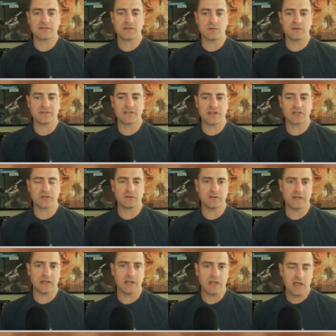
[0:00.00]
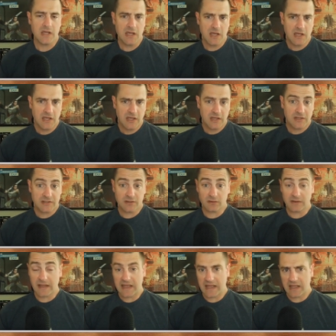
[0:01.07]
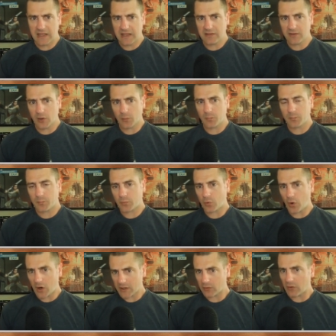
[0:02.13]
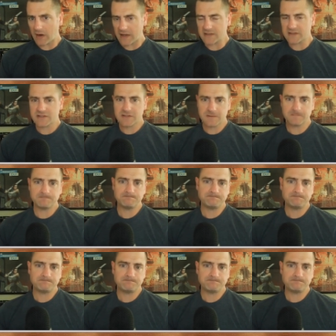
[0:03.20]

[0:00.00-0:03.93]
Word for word: to essentially delay their progress